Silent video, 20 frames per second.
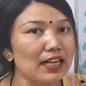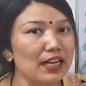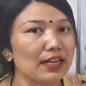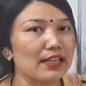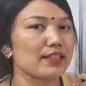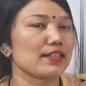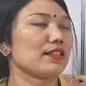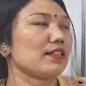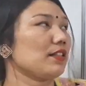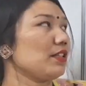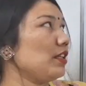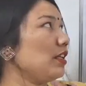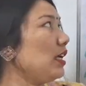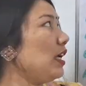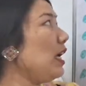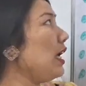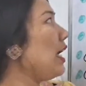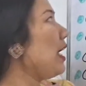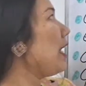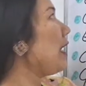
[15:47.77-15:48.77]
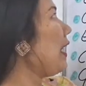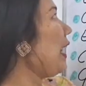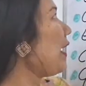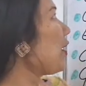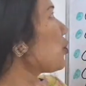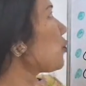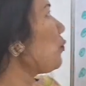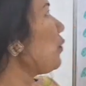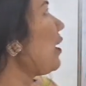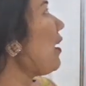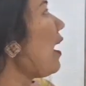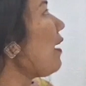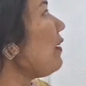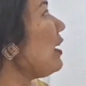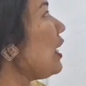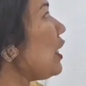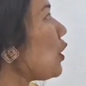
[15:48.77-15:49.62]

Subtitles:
lungs. Next we have